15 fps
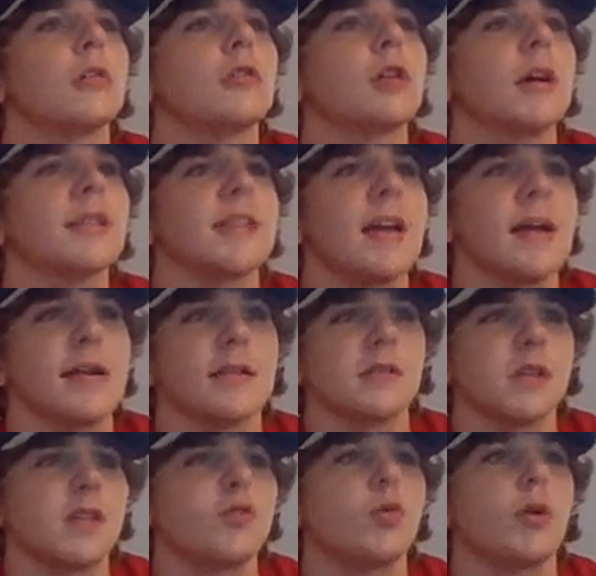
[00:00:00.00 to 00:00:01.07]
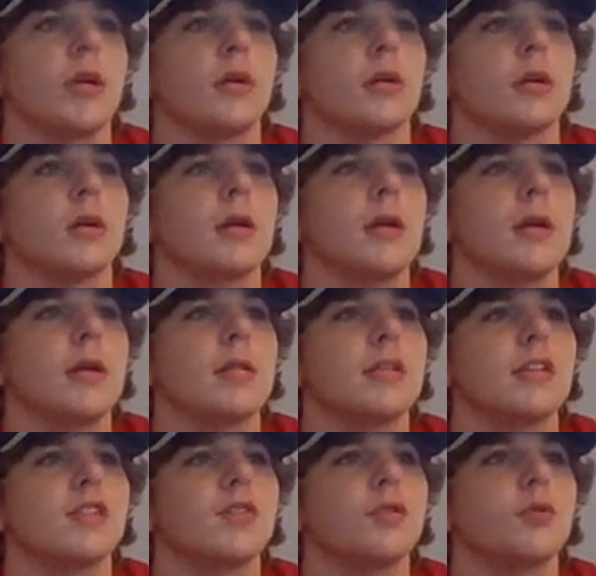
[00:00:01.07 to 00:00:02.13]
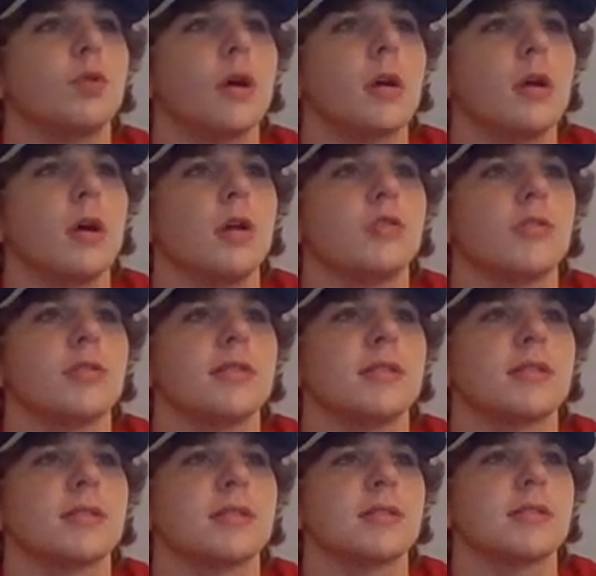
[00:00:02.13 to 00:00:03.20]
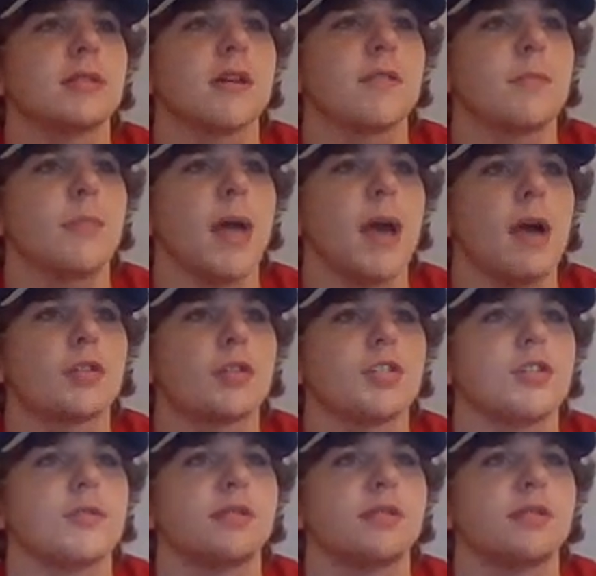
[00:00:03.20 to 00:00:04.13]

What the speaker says: Cross Hannes, left winger. He is 6'1", 167 pounds,